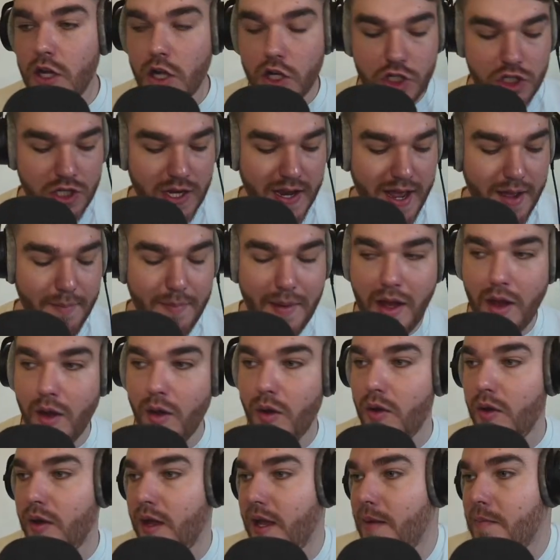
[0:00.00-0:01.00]
chat
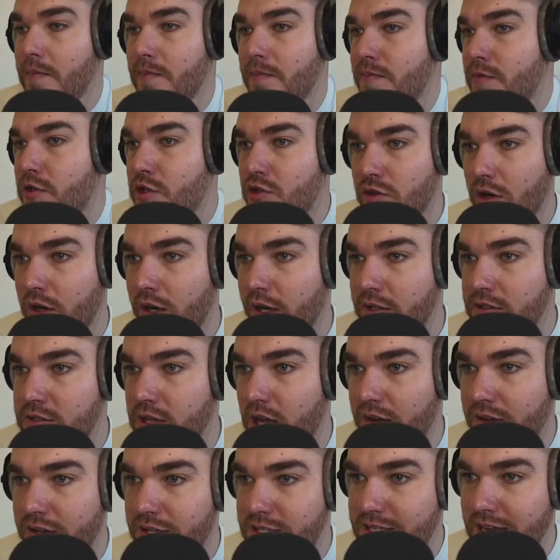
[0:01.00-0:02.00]
about him struggling to
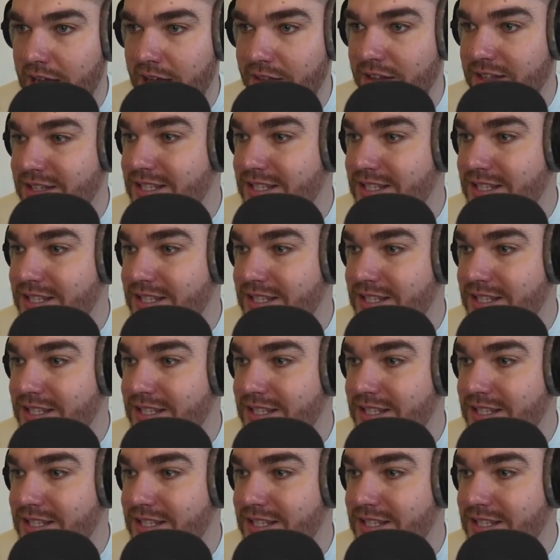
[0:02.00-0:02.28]
understand